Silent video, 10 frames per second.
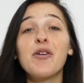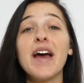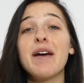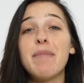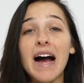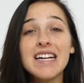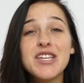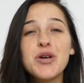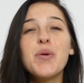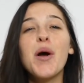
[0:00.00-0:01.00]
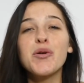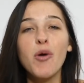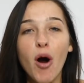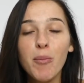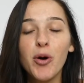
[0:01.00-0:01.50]
okay, back to
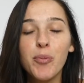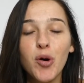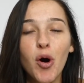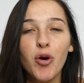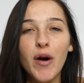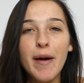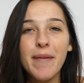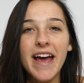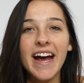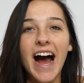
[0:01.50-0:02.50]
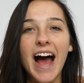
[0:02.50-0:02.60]
normal programming.